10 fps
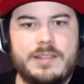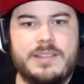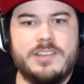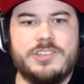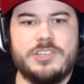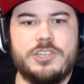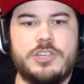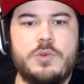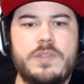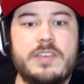Let's just
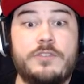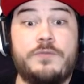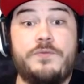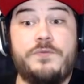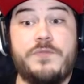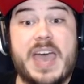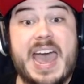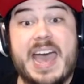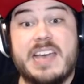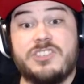do this
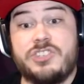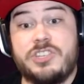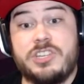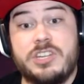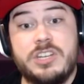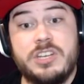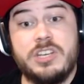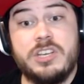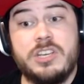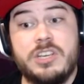fast.
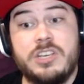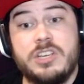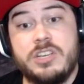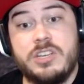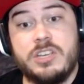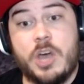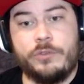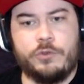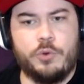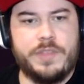Oh,
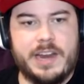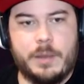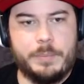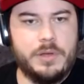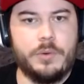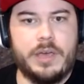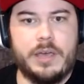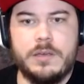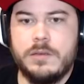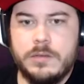screwed that up. Okay.
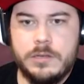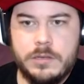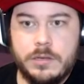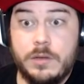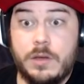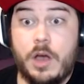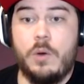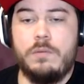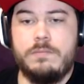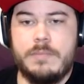
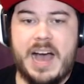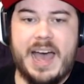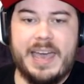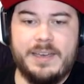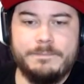Oh, hi.